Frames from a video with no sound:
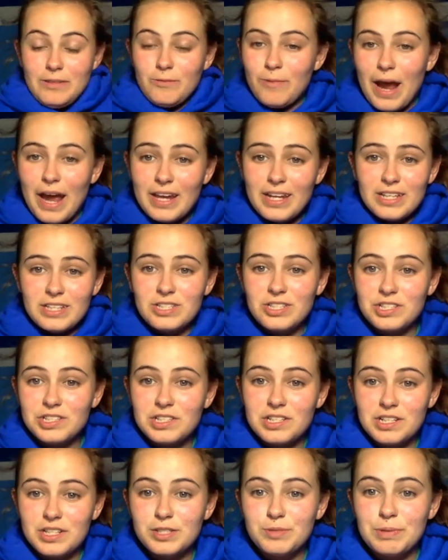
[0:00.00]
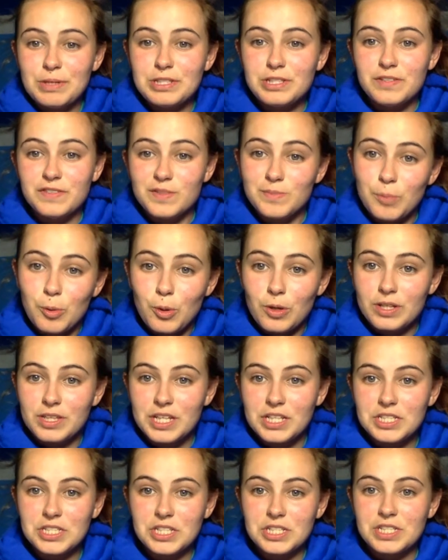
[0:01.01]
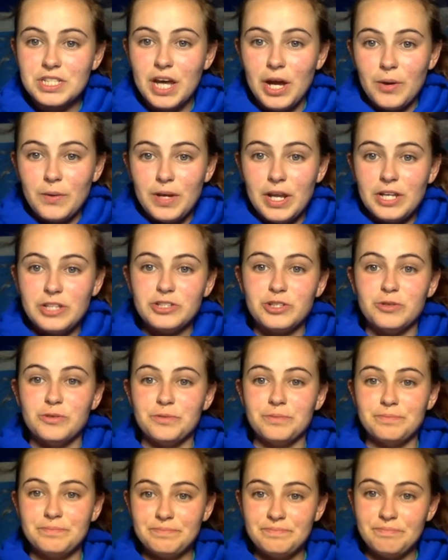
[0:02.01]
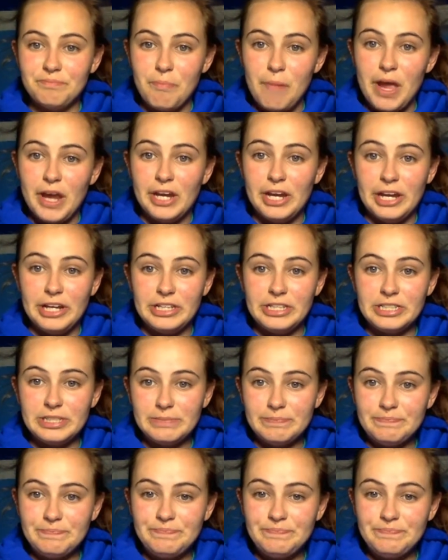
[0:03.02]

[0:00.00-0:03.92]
Riding's just an expensive sport. That's just how nature made it.